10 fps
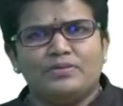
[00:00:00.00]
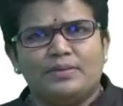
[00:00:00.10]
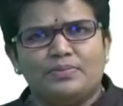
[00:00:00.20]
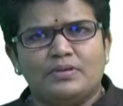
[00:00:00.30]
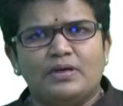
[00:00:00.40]

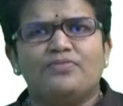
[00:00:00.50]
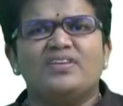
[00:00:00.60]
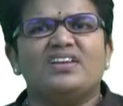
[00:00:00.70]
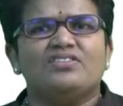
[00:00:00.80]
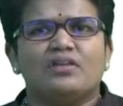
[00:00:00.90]
chapter
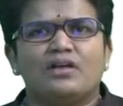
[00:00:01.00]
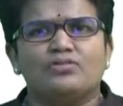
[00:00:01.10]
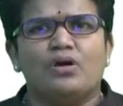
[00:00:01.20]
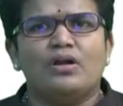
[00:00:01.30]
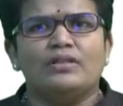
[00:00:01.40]
we
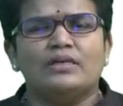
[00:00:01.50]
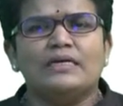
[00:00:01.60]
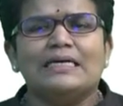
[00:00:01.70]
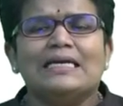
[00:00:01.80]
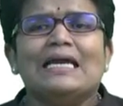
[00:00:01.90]
discuss on
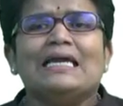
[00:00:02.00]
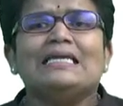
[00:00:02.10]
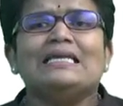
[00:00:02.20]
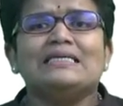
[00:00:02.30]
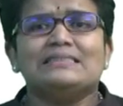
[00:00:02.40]
the
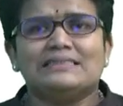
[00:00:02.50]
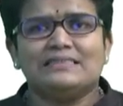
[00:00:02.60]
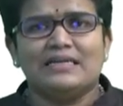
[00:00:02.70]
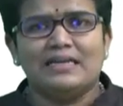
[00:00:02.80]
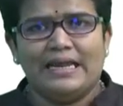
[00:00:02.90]

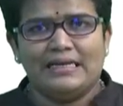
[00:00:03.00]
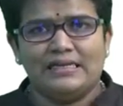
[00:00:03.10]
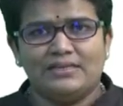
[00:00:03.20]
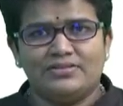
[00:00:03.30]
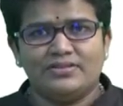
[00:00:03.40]
industrial
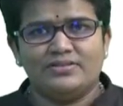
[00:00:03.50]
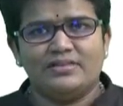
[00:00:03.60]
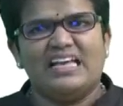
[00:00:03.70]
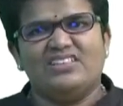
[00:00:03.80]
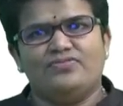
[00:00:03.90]

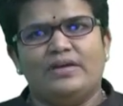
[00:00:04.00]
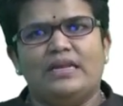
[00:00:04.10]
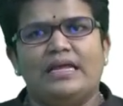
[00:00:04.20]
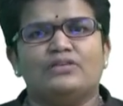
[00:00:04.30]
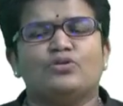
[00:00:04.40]
analysis as
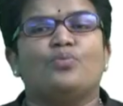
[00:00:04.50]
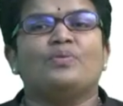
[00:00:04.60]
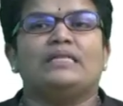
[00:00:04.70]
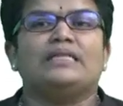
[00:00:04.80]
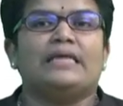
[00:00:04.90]
well as
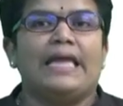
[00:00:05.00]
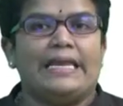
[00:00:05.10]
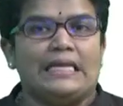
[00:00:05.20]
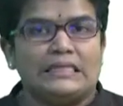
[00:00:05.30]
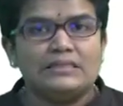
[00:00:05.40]
competitive
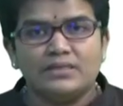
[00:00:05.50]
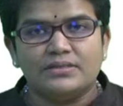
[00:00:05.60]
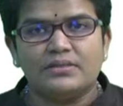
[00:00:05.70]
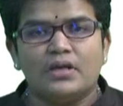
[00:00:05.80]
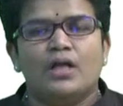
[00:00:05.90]

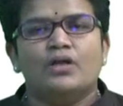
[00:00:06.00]
analysis.